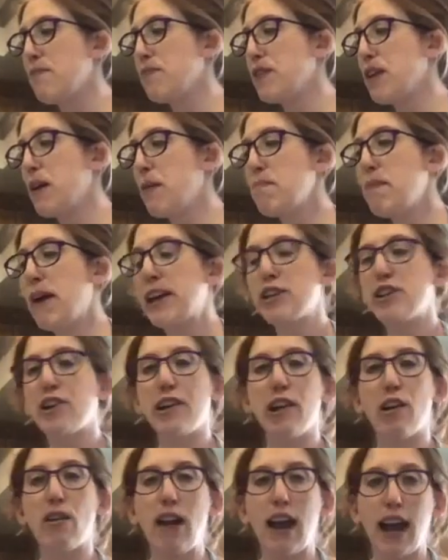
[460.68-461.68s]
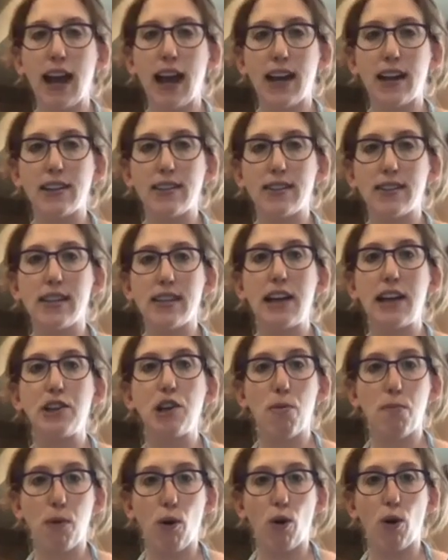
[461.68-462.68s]
make sure your hands and
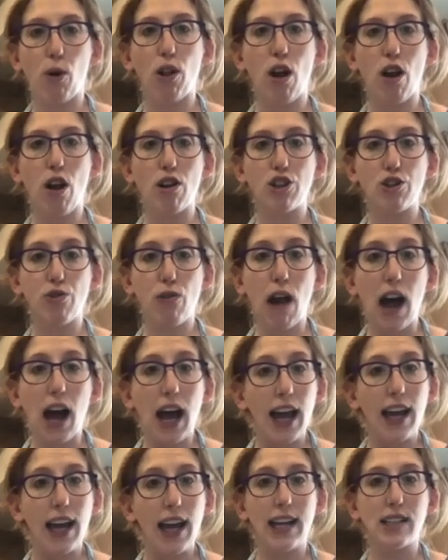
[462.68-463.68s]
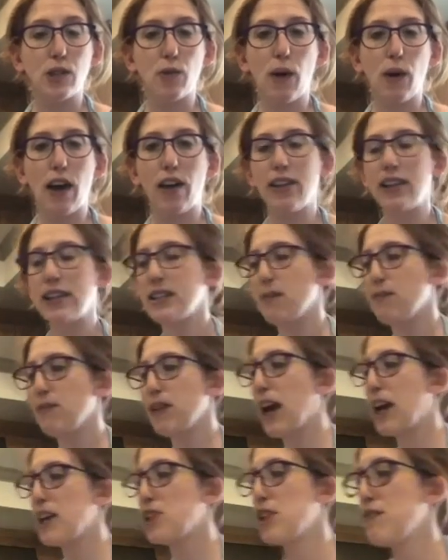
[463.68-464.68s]
your bowl are dry as well. That's something
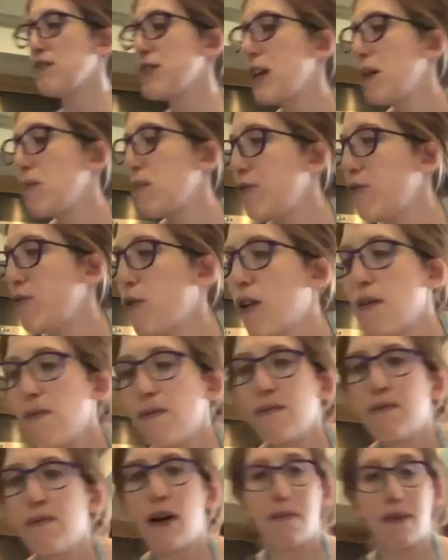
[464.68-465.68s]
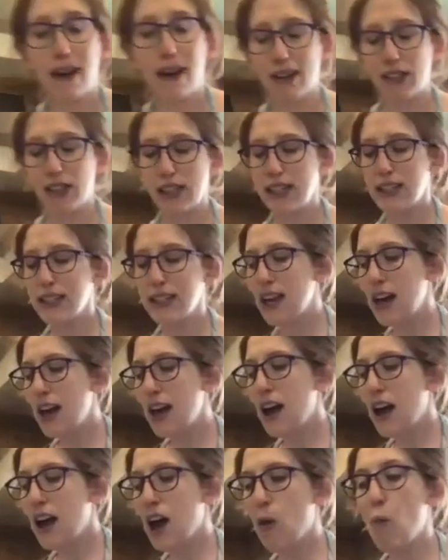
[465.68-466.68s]
I should have said before. My apologies.
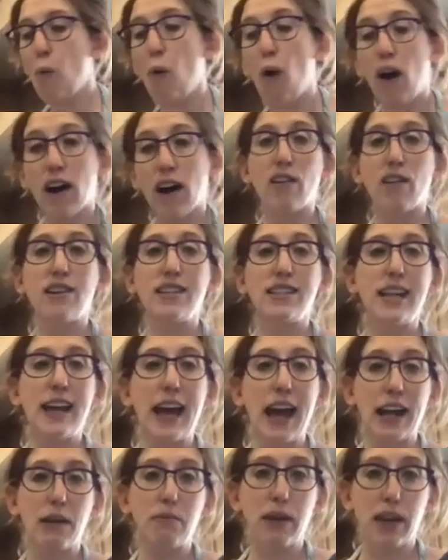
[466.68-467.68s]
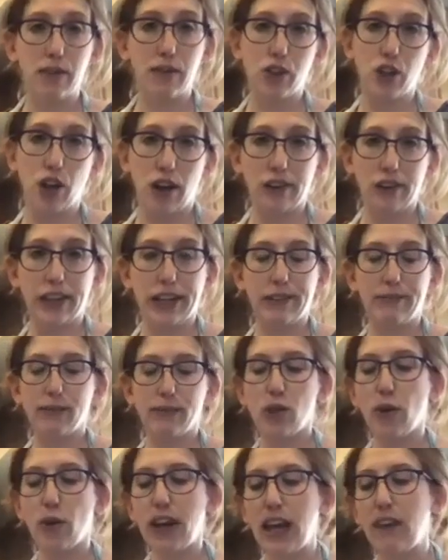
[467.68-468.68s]
Water is the enemy of chocolate.
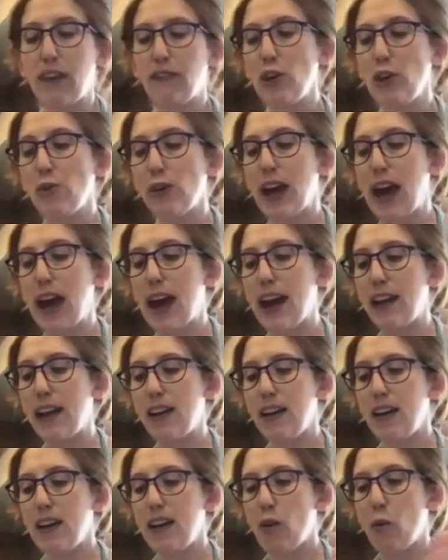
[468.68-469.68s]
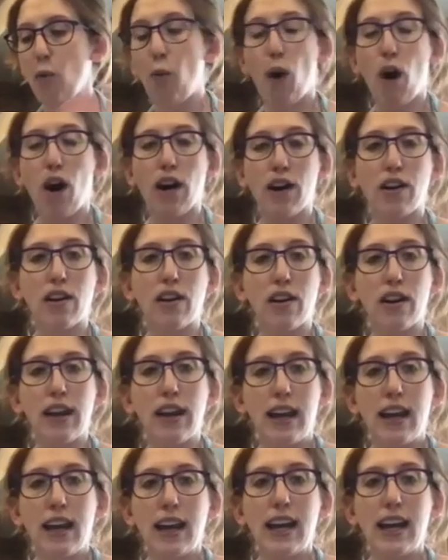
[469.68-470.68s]
So if you get water
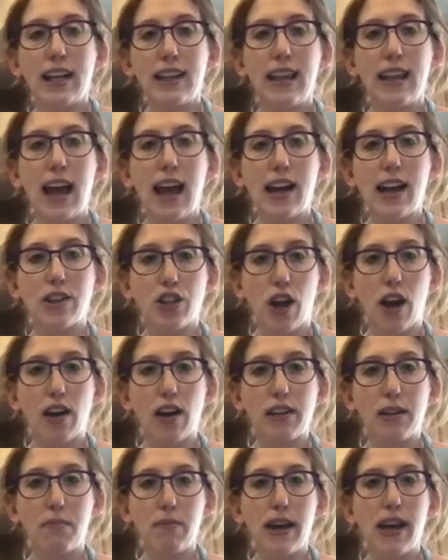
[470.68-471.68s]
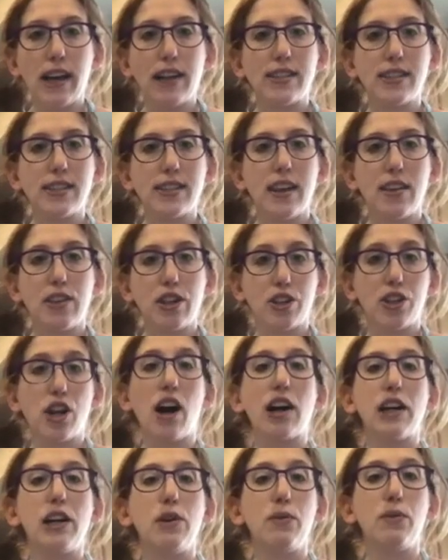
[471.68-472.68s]
in that chocolate mix, the
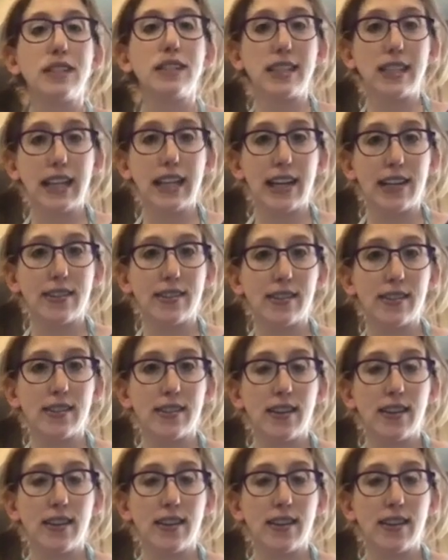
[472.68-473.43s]
chocolate will seize.